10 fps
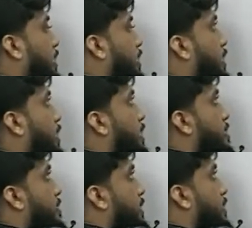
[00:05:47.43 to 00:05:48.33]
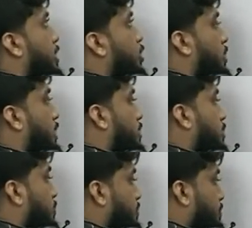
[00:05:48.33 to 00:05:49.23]
A is length into length.
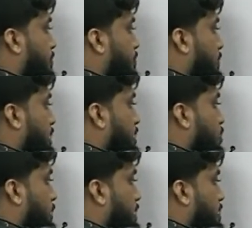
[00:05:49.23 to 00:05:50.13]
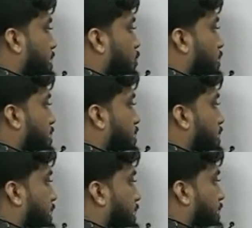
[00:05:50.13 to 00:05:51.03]
So x into x scale I
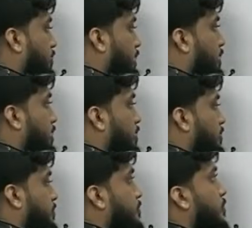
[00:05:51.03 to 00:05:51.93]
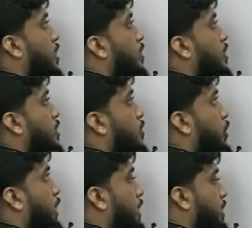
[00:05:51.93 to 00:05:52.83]
can write here. For
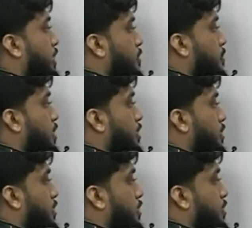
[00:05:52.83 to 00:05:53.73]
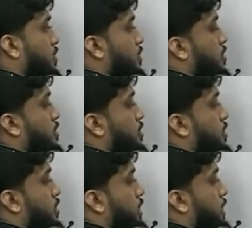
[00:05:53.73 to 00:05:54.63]
area B,
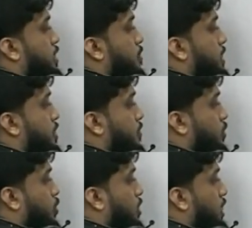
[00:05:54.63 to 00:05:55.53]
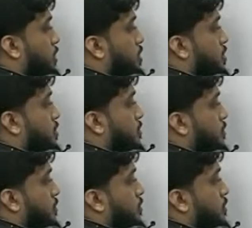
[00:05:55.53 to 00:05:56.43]
x plus 4 times
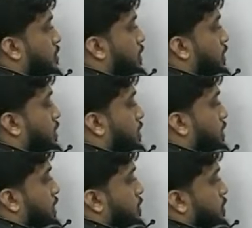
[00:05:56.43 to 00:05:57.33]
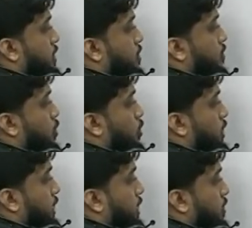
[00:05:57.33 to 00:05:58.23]
x plus 4 I
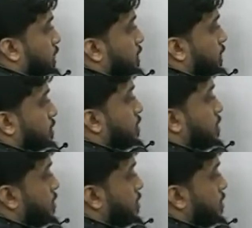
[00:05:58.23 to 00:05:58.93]
can write like this,